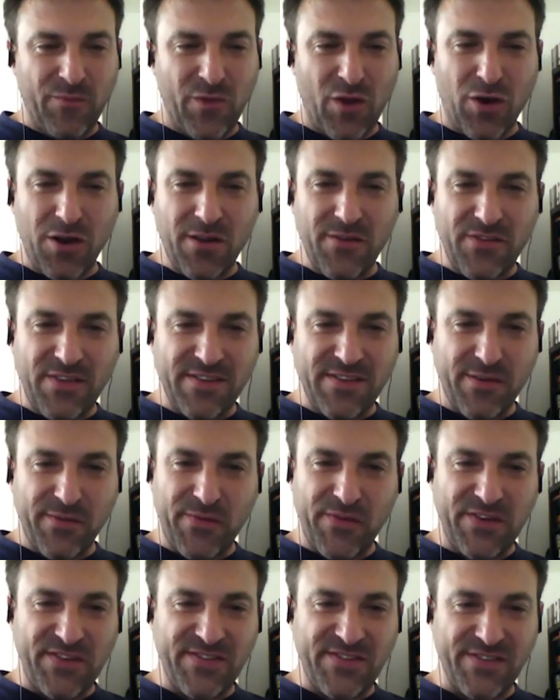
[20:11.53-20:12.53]
all of these
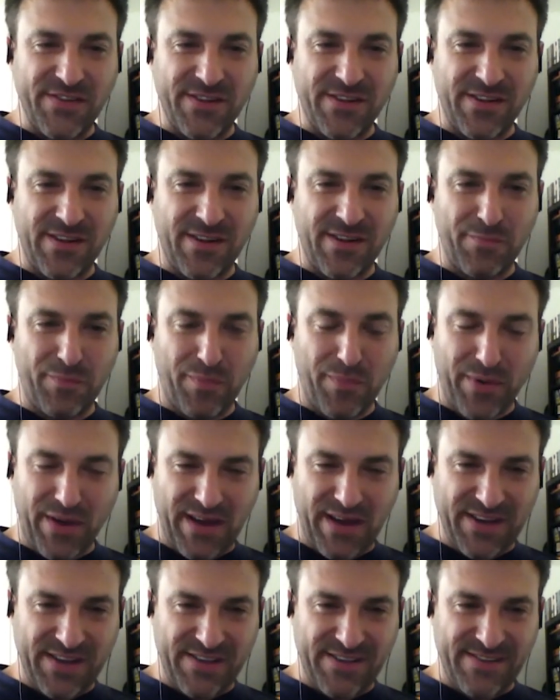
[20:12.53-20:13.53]
official
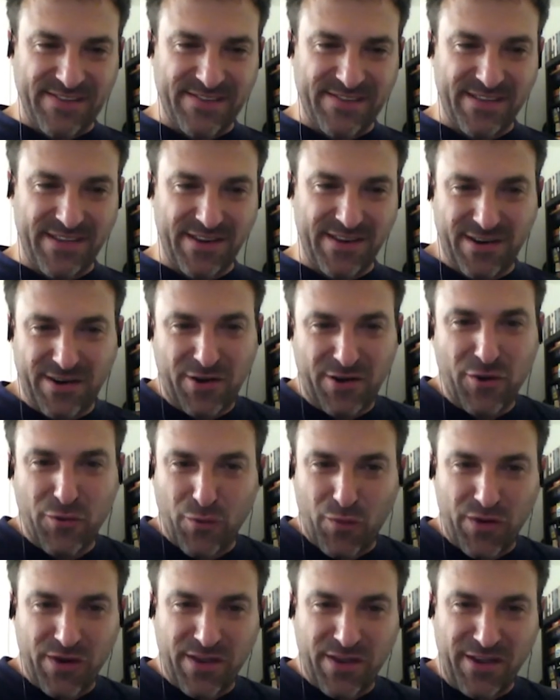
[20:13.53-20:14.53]
bodies that are not
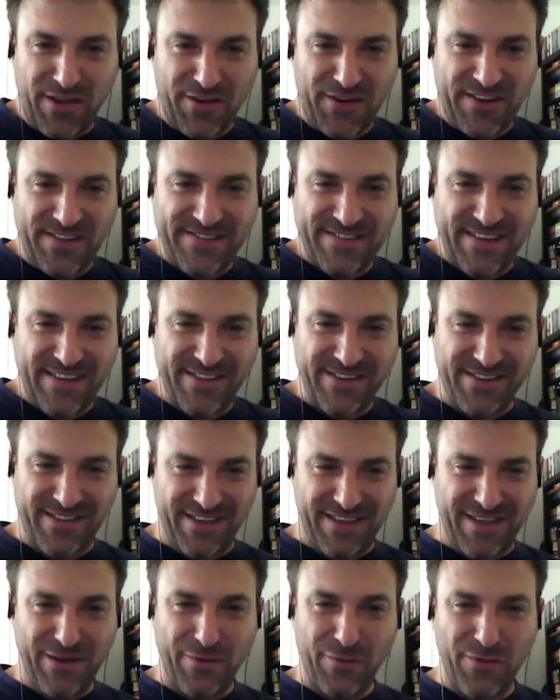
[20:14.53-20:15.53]
working on a
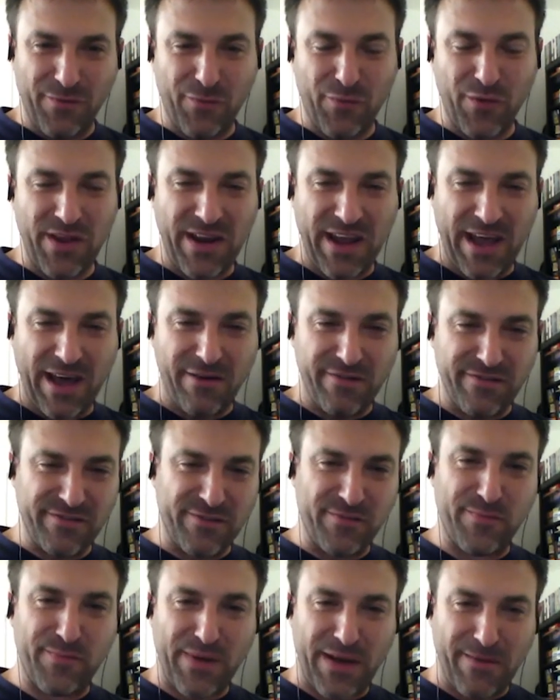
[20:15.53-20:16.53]
Saturday went out
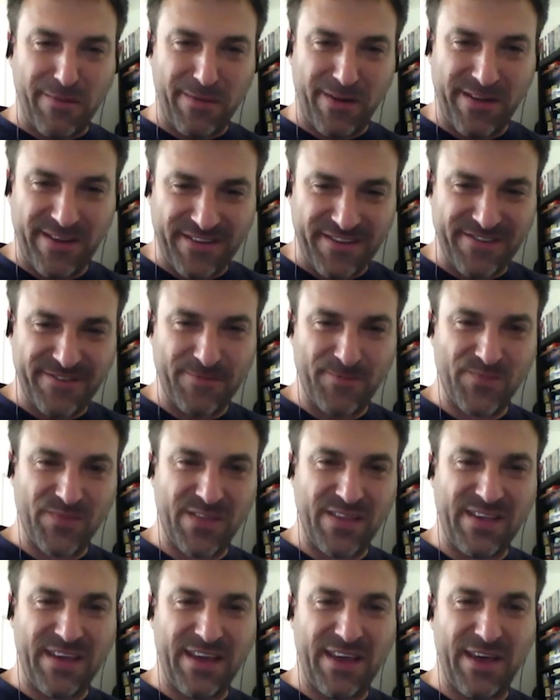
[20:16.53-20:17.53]
to publish
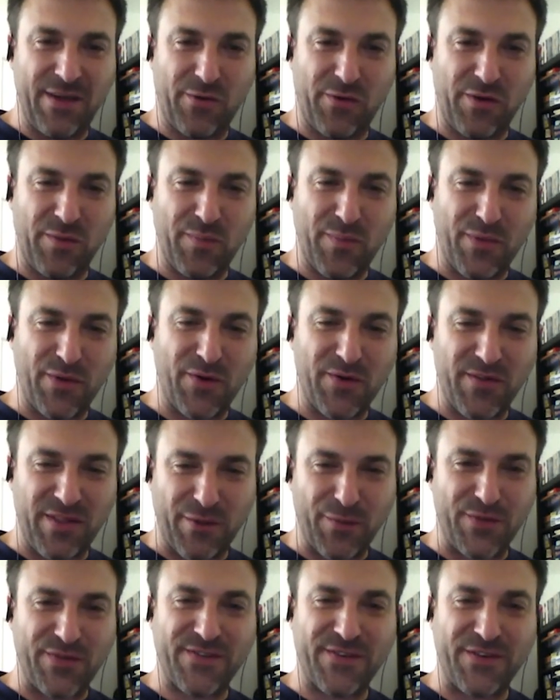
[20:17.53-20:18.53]
a report that
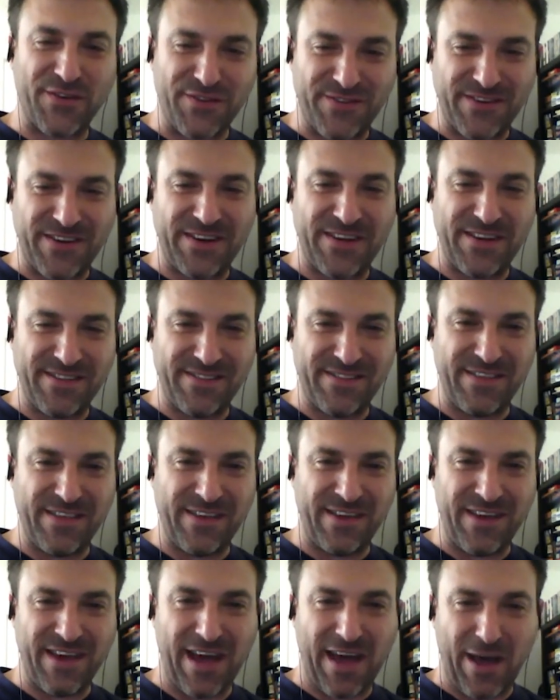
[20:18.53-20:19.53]
was
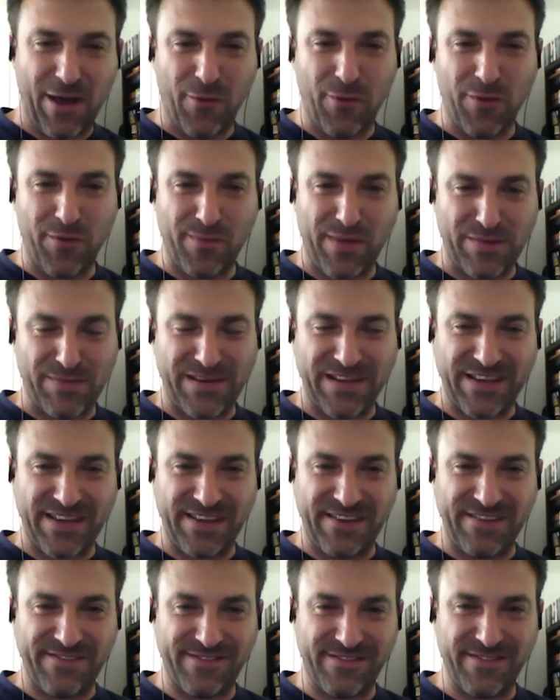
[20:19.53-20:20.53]
contradicting our
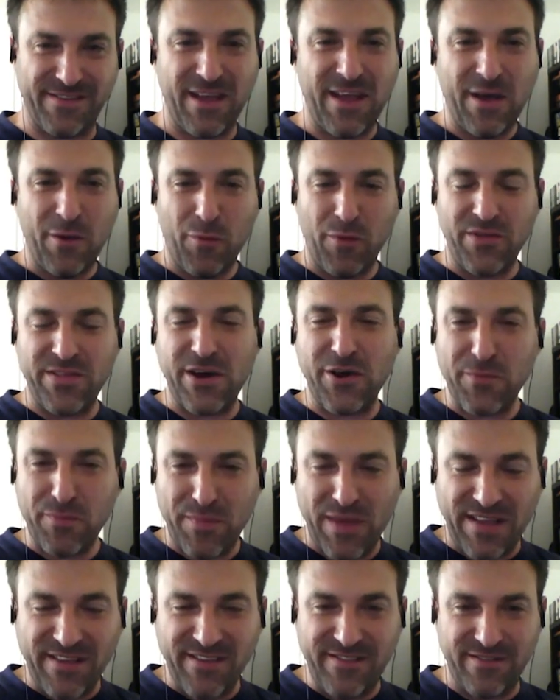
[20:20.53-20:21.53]
publication without
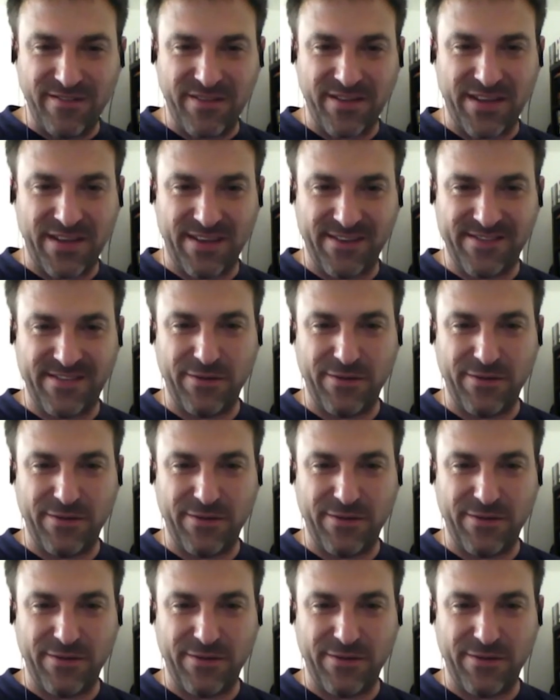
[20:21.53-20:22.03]
mentioning us.